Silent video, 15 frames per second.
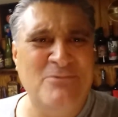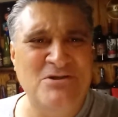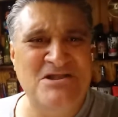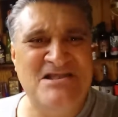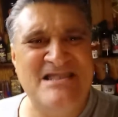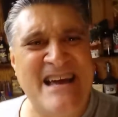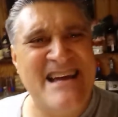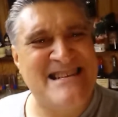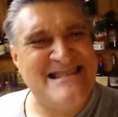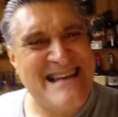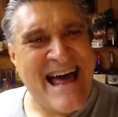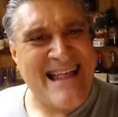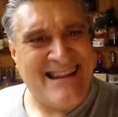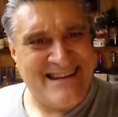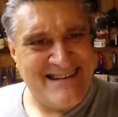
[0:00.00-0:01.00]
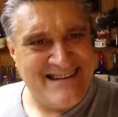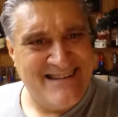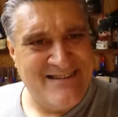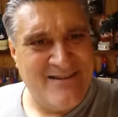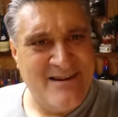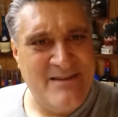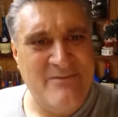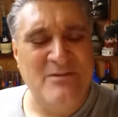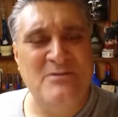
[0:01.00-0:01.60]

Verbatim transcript: we'll just say a salad, all right?